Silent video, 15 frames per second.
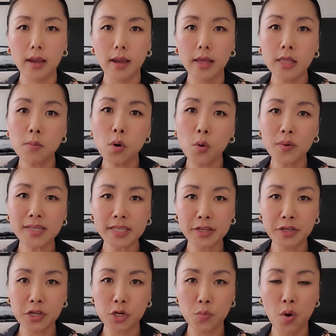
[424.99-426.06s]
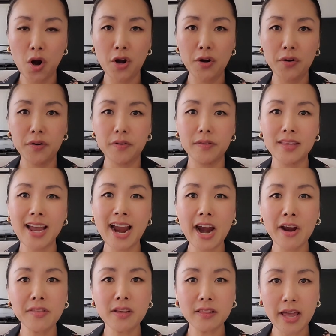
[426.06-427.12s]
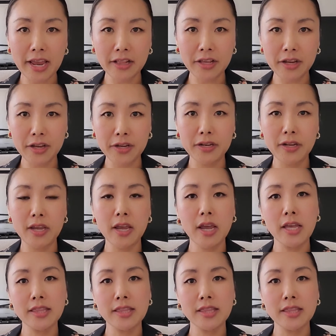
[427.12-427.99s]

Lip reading: And the more resilient you are, the higher the likelihood